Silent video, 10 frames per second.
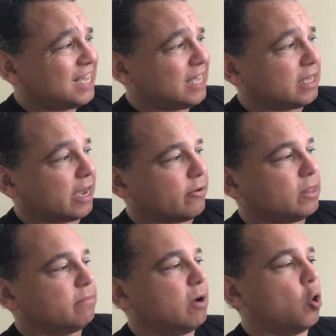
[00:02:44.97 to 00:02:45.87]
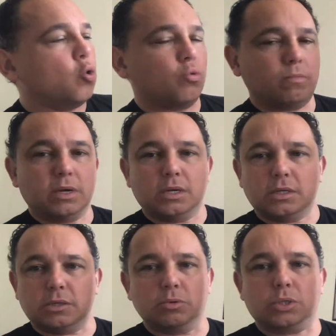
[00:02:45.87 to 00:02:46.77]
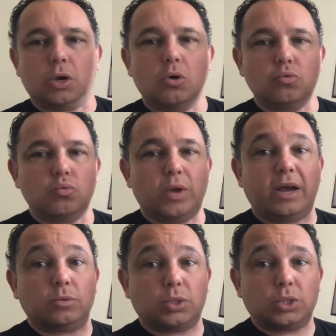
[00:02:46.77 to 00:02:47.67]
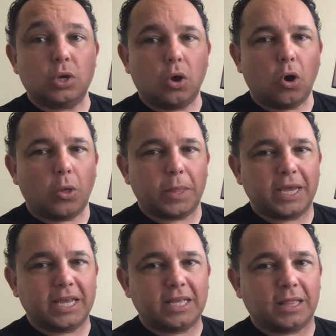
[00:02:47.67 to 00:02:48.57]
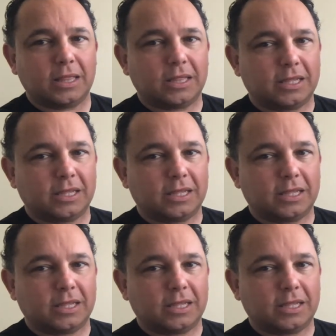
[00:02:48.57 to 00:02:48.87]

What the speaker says: he carried them home to his house on the hill.